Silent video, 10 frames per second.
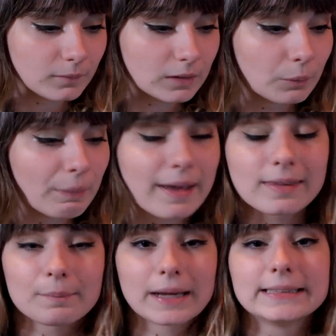the way
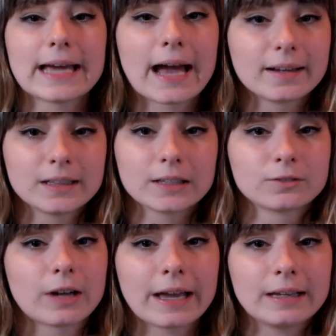that my dad
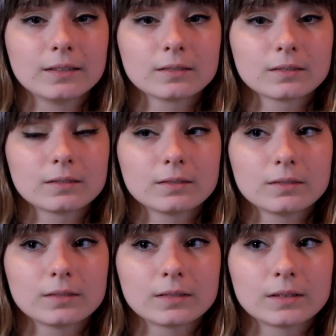can write
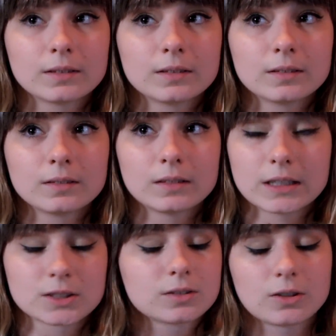
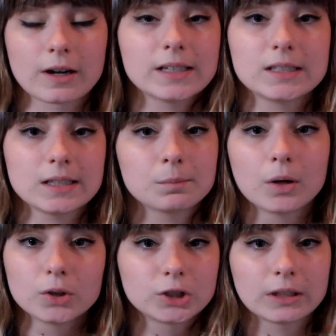this crazy
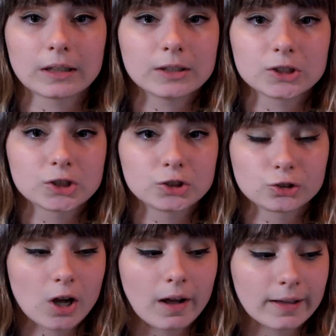emotion and just
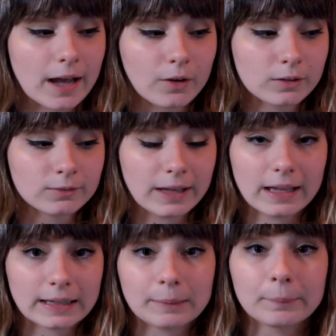draw it out of
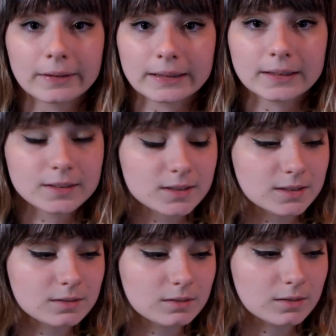anybody
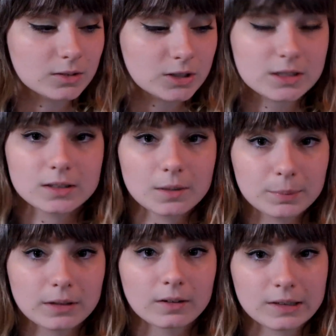is just a
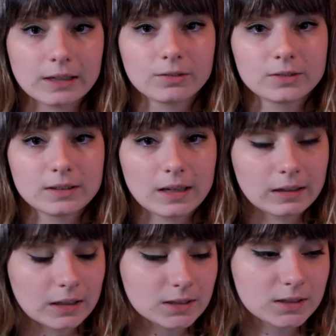pure gift,
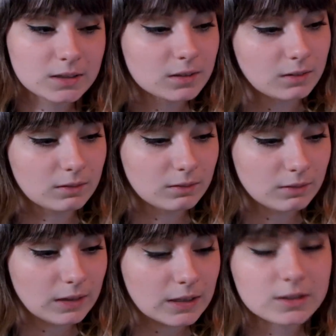and it's
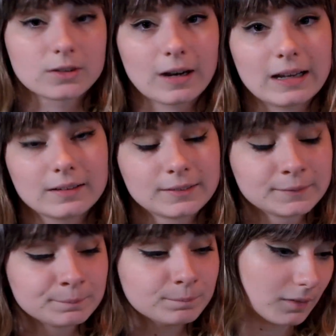great.
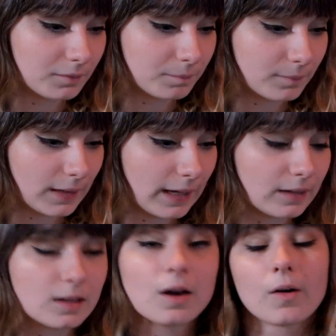
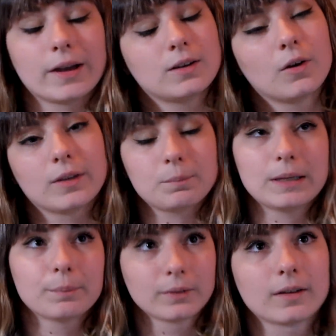And, you know, I know that
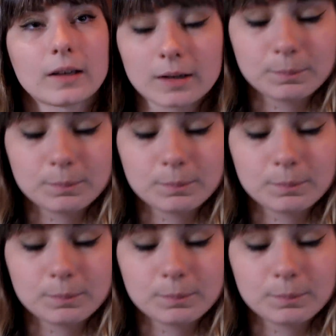people are going to